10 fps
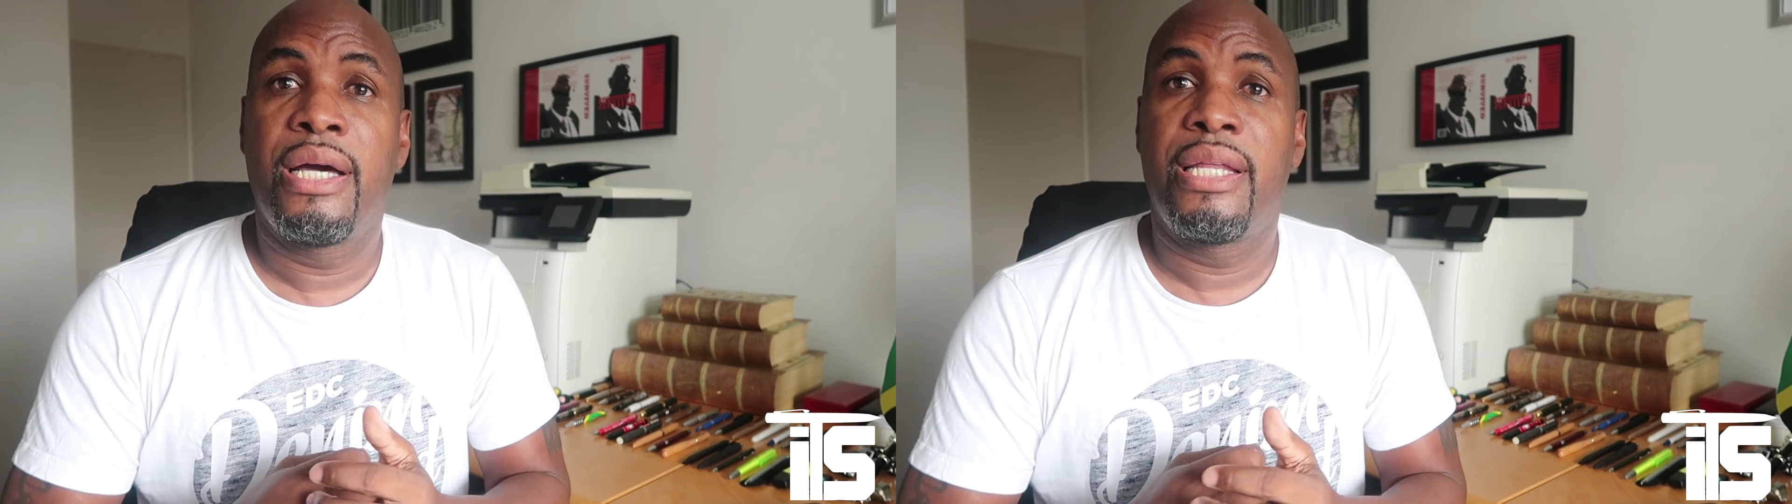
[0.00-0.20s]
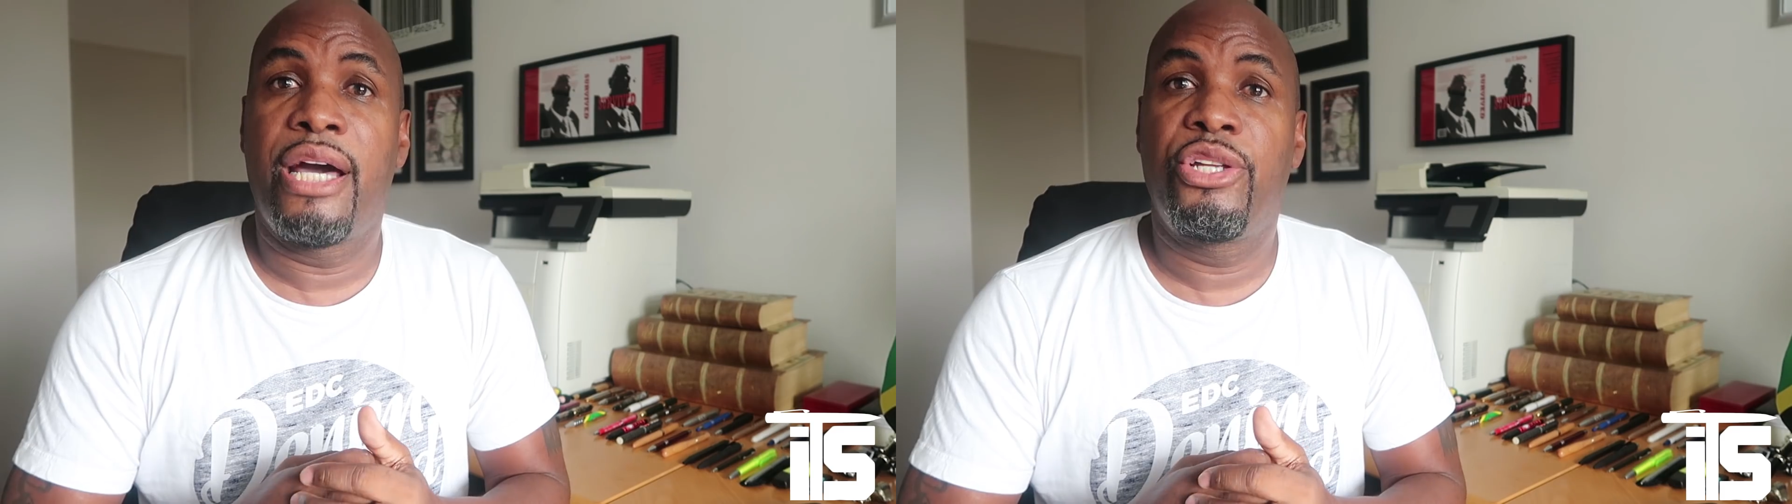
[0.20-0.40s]

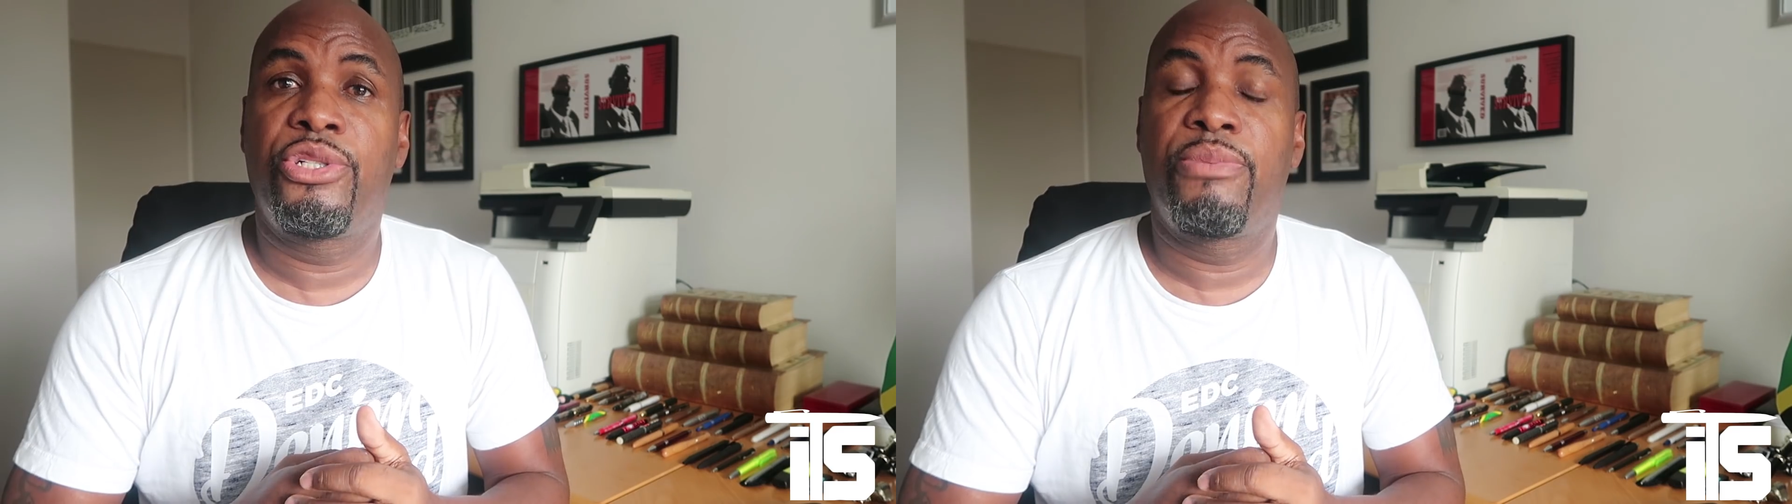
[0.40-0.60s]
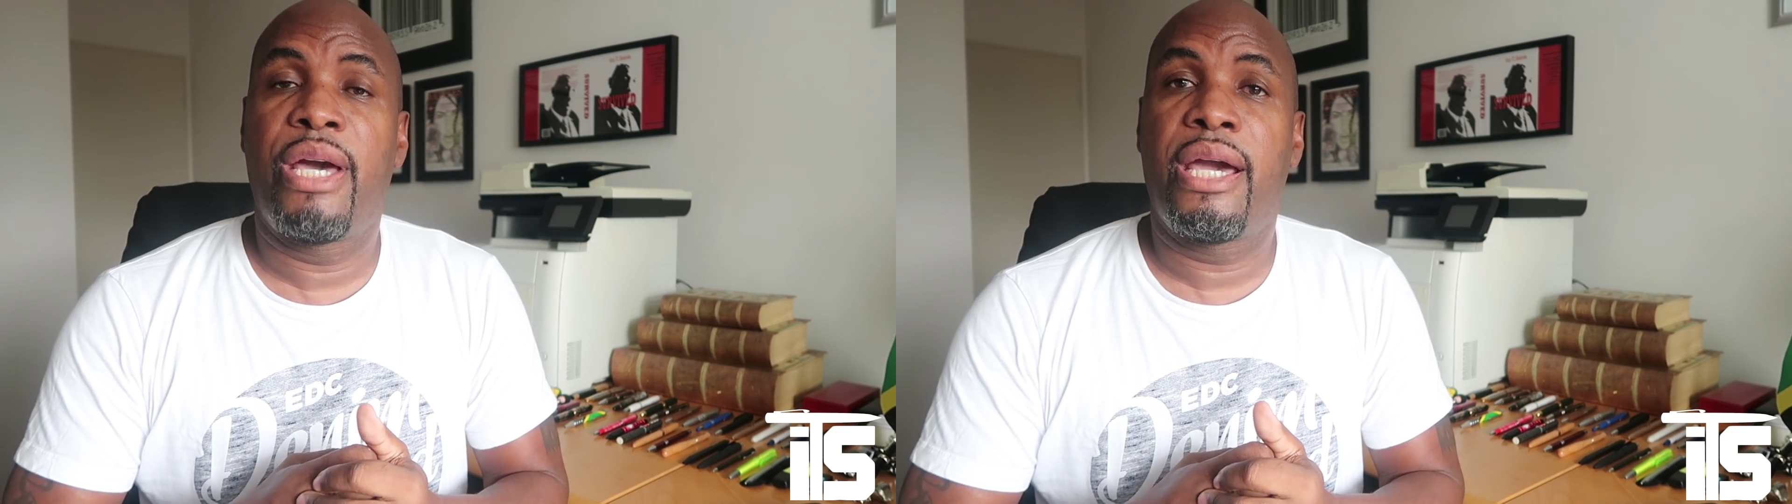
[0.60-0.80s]
that the
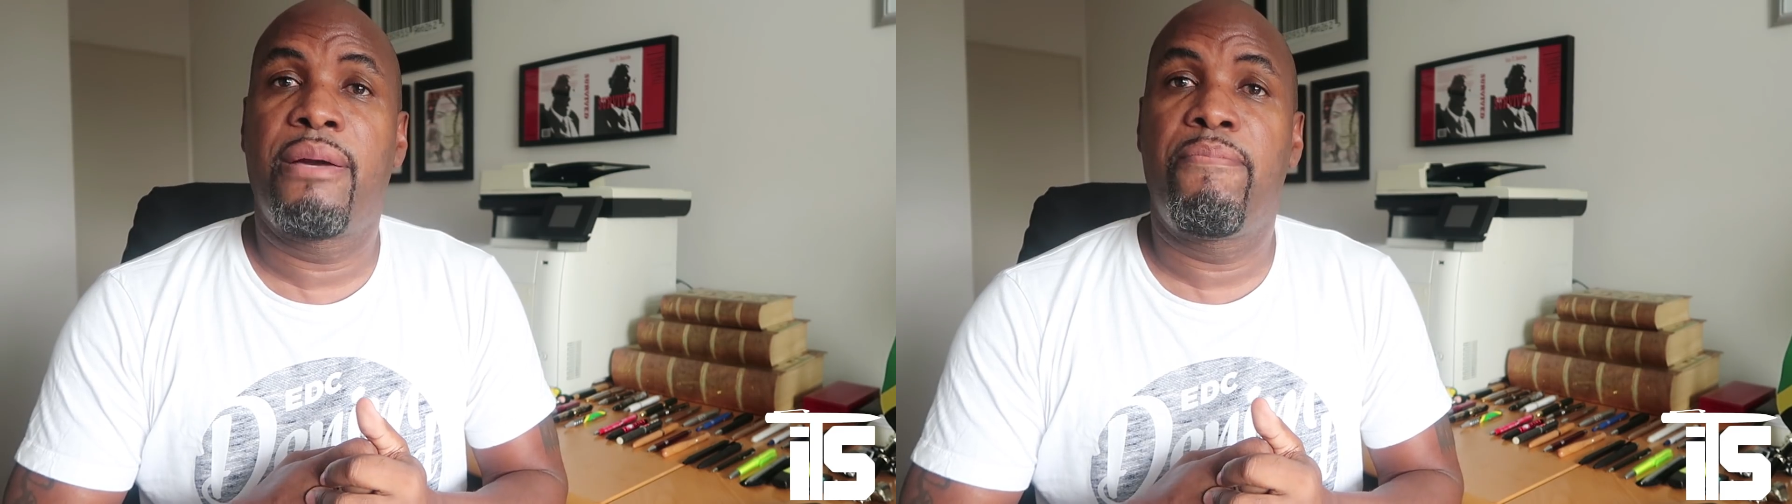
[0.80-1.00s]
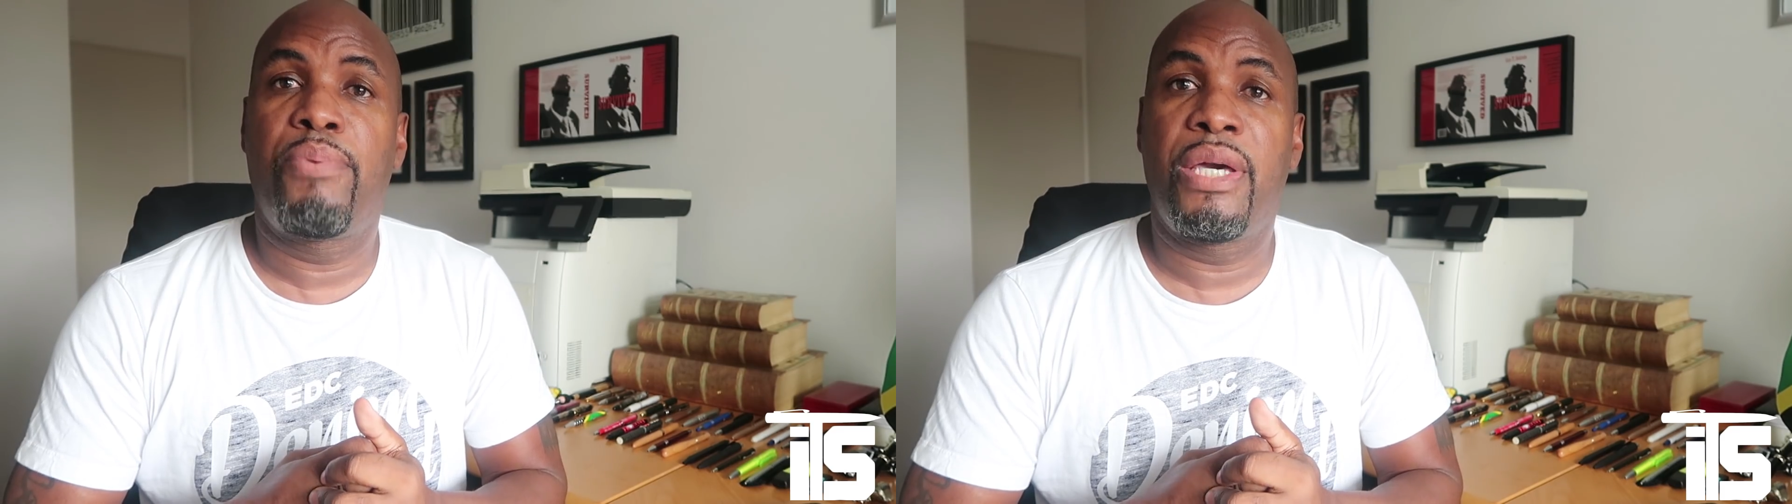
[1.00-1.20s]

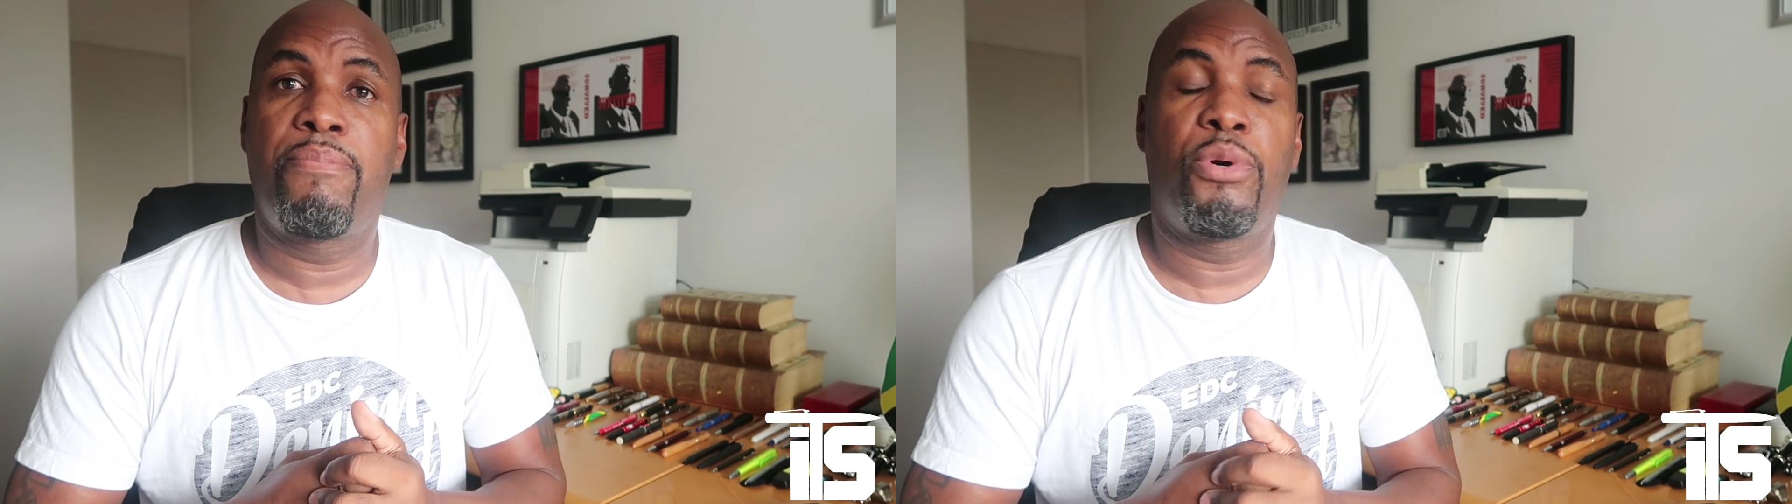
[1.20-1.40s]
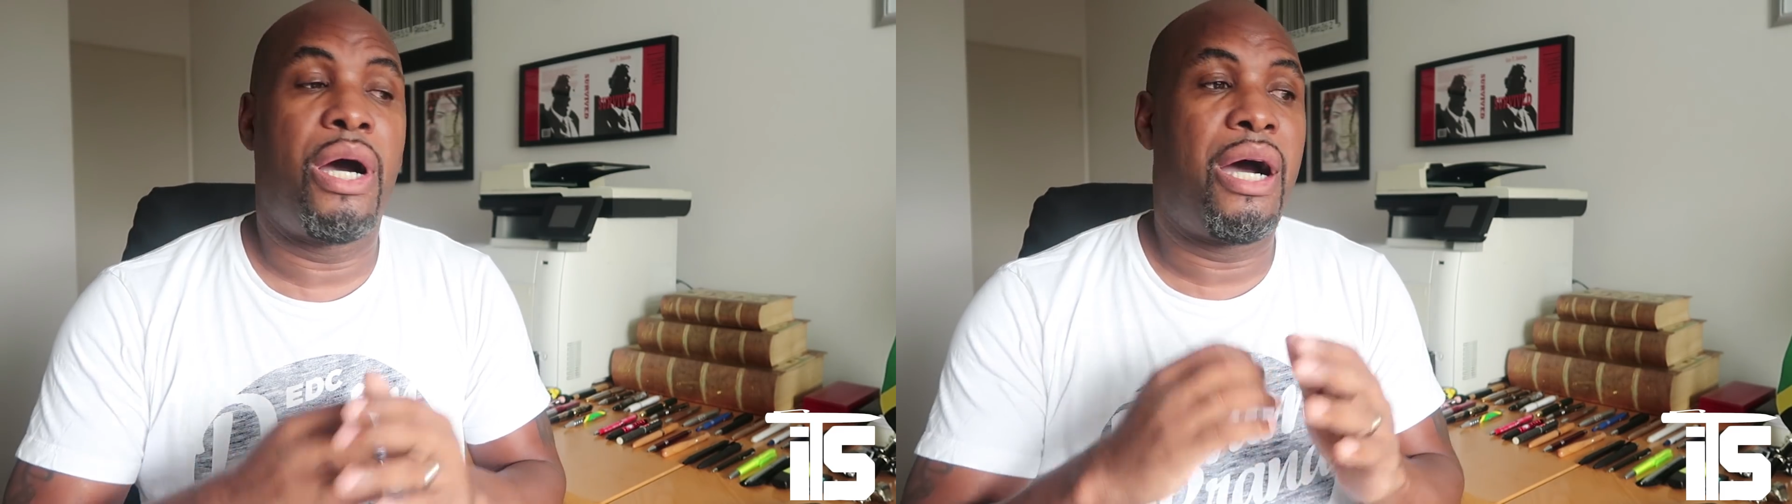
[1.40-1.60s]
Jamaican
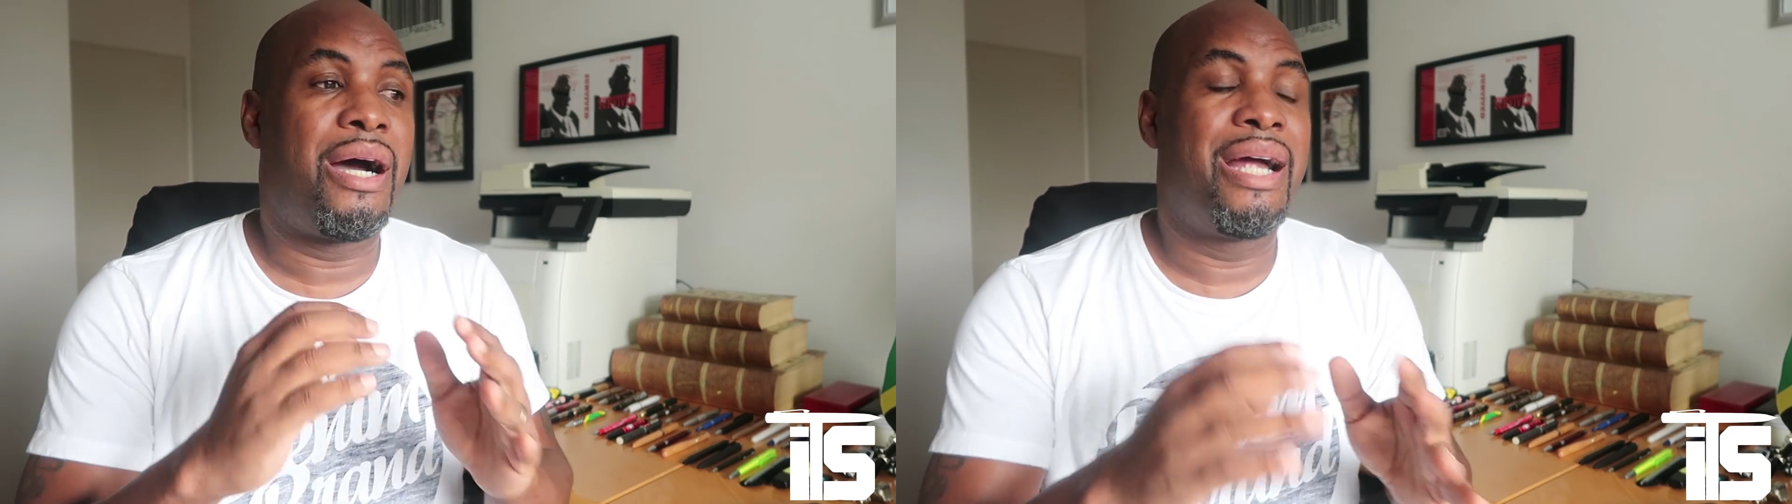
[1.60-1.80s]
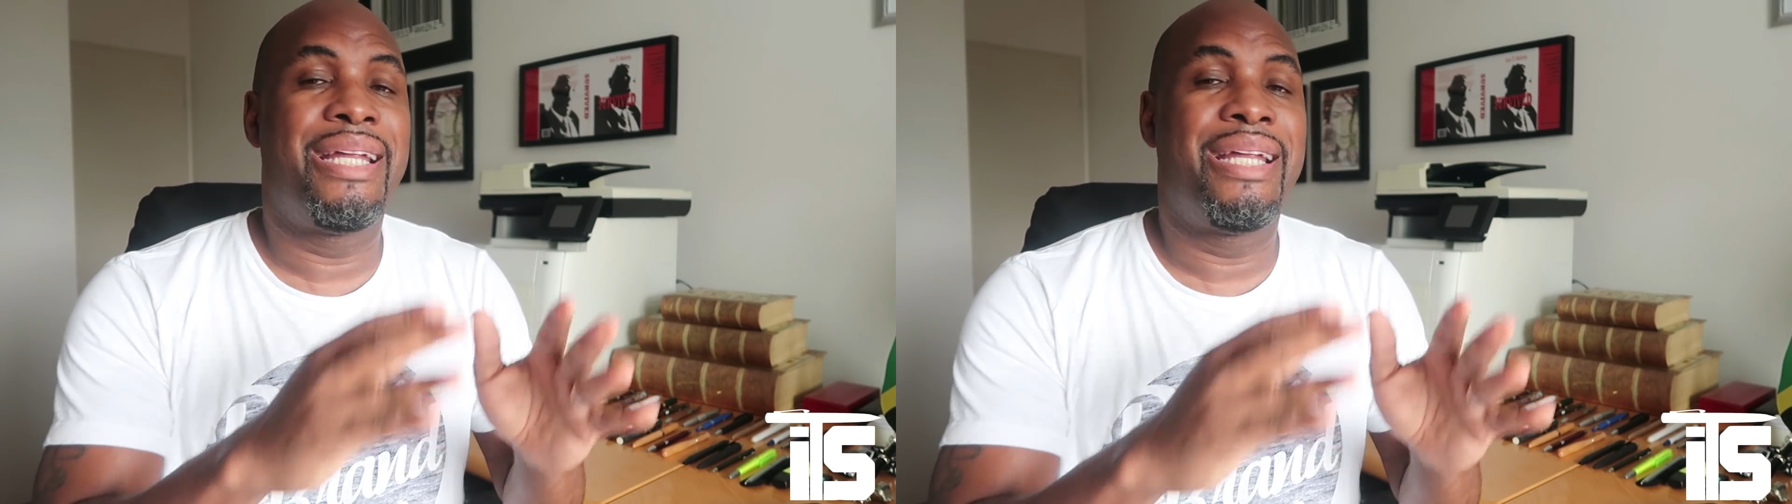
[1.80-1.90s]
people are